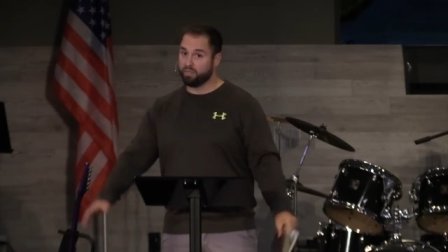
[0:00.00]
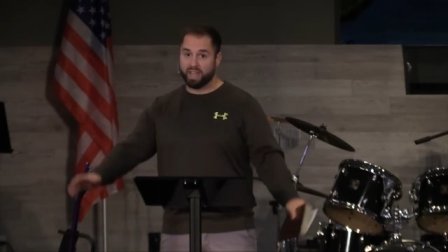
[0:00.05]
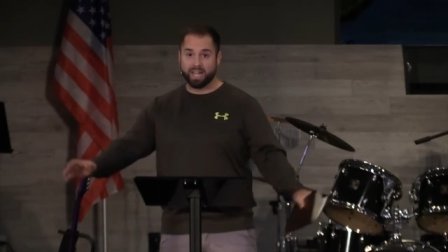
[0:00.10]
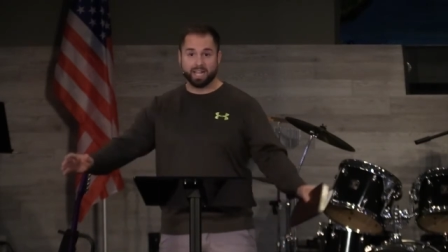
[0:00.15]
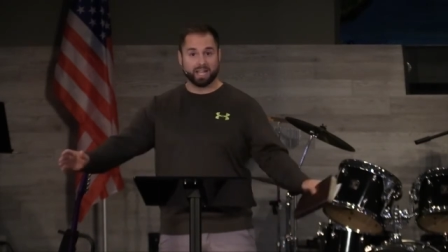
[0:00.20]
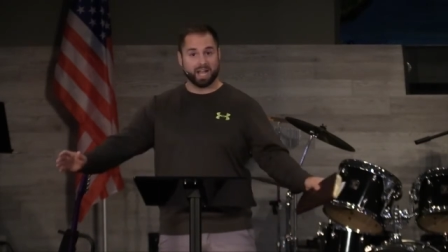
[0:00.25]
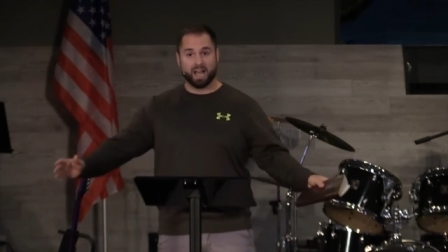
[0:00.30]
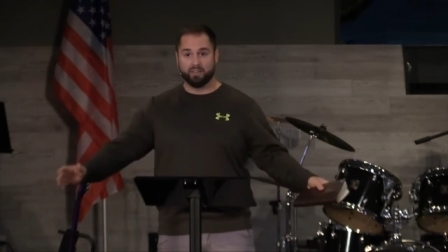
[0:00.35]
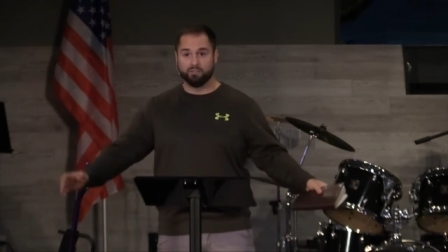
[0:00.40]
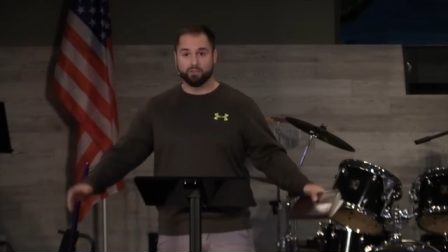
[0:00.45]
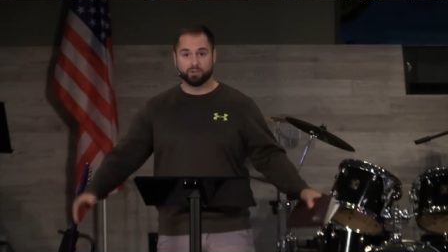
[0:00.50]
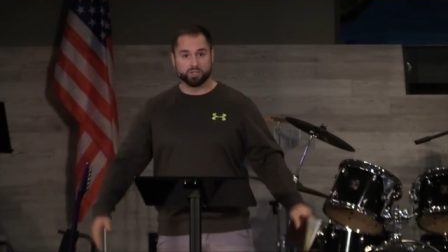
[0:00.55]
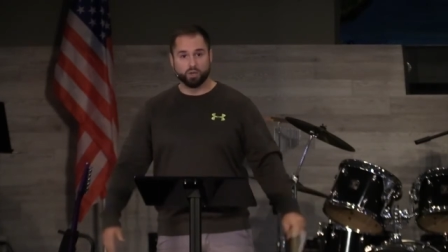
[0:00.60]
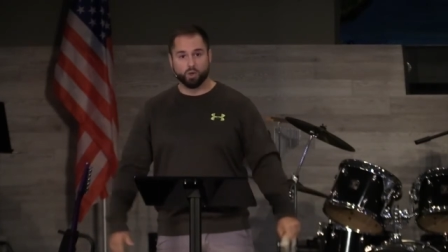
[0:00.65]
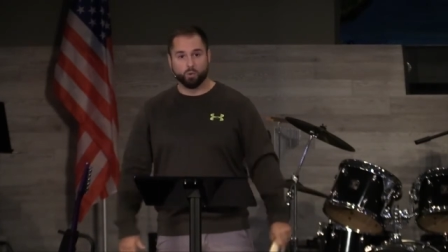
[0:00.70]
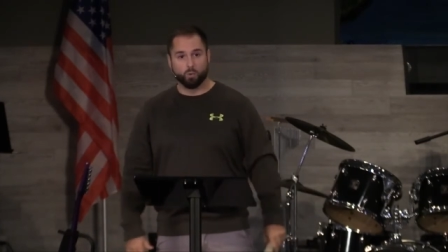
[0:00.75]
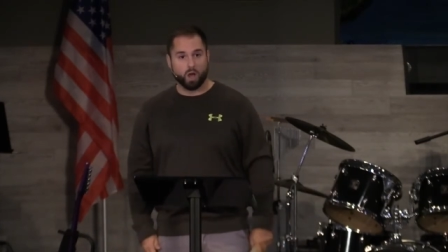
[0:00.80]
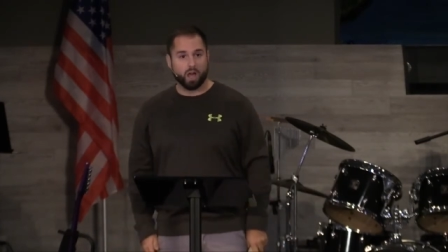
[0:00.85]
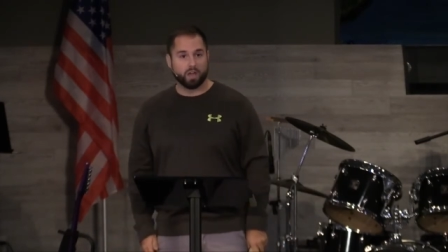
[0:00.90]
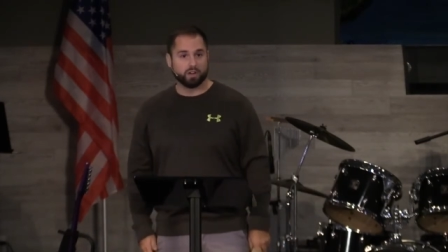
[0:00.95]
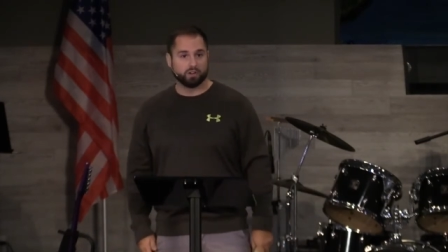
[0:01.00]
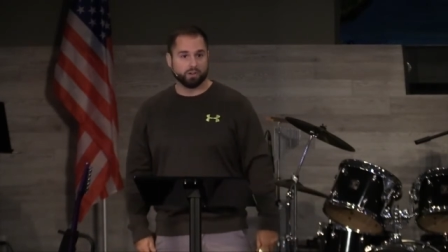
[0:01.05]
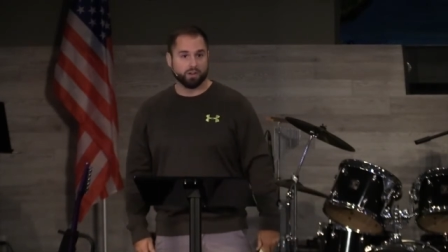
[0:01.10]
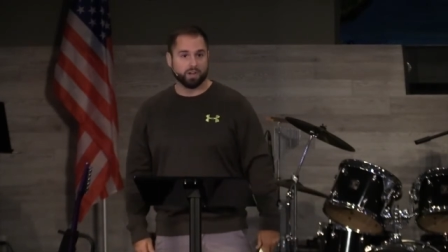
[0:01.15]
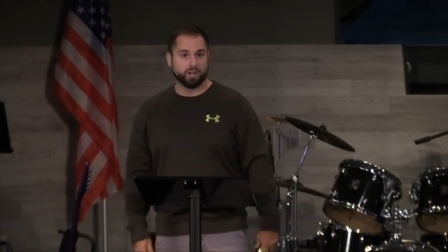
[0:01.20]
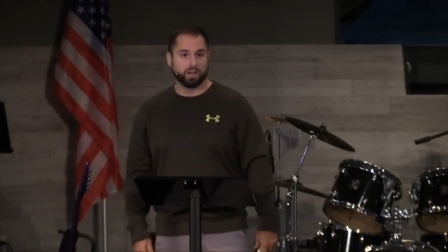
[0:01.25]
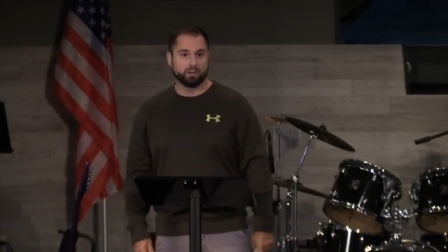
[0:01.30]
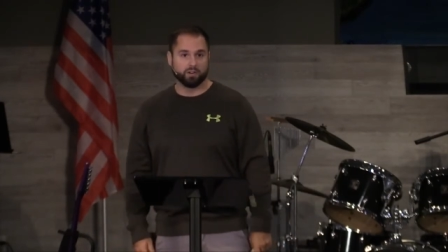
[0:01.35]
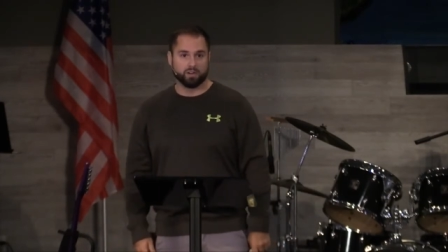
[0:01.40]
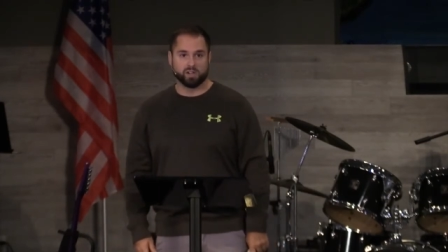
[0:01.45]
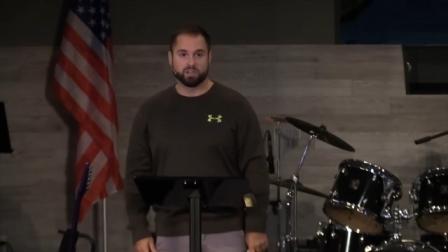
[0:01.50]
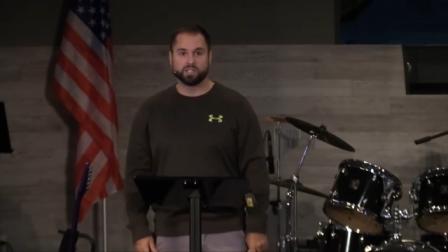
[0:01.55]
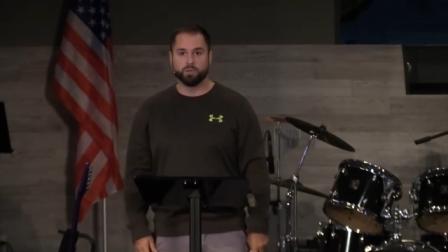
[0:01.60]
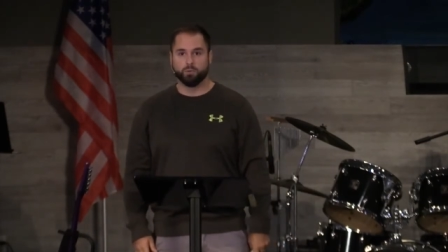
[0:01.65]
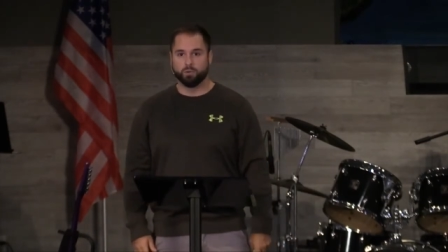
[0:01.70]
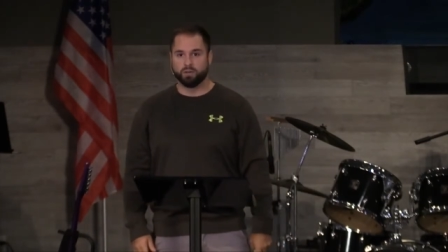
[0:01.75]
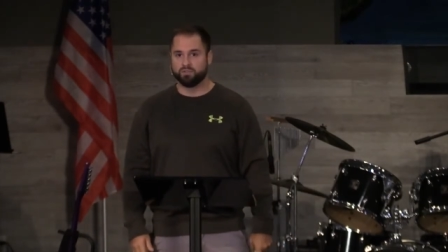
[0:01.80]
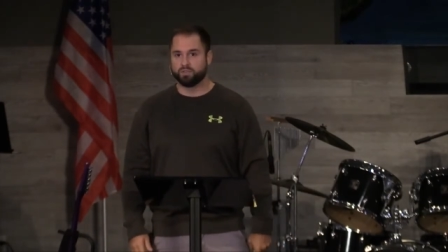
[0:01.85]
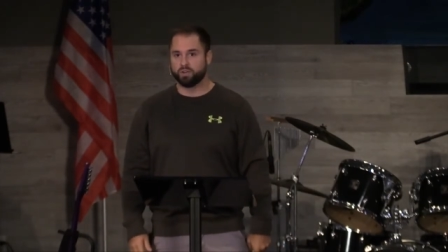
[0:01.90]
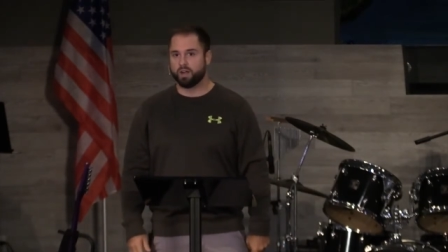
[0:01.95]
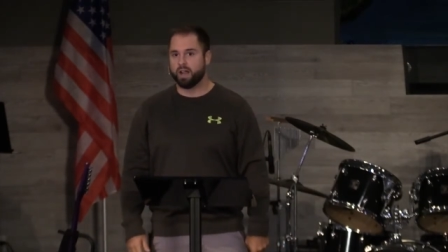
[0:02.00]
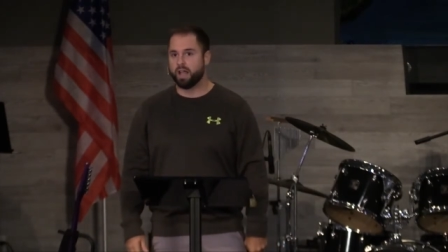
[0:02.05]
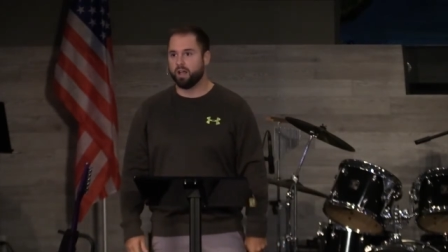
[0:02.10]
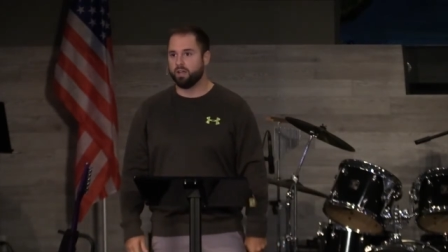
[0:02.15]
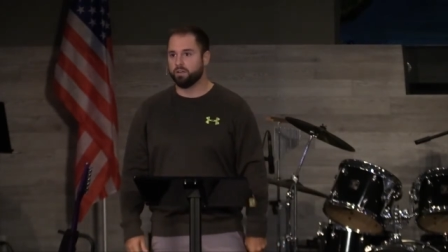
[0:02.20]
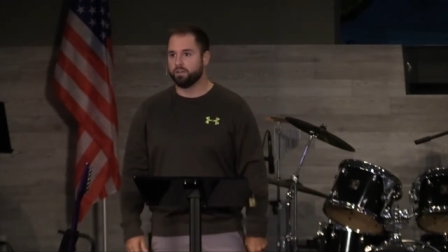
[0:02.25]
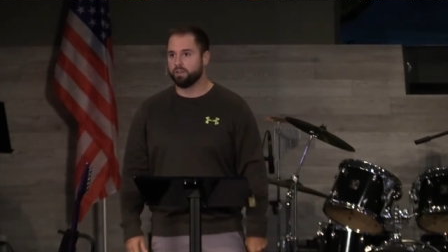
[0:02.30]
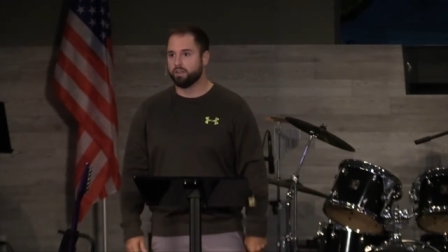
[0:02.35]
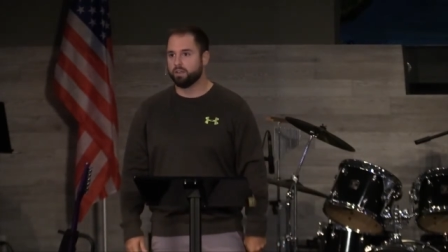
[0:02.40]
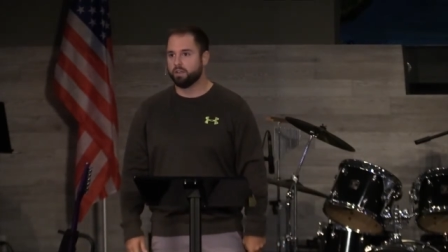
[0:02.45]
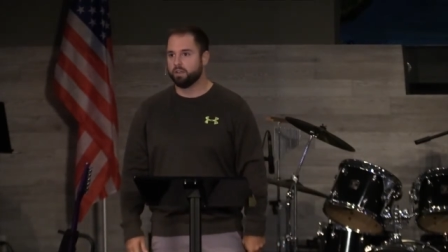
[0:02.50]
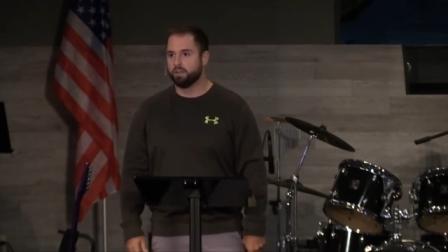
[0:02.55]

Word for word: Thank God there's no water in it, or else he would have drowned.